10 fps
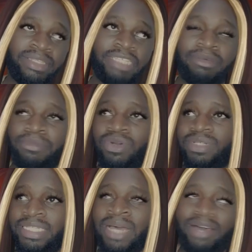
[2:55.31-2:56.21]
these people
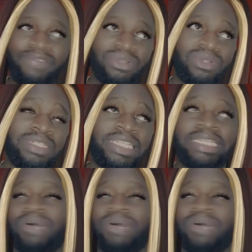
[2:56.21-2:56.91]
because now I feel lonely.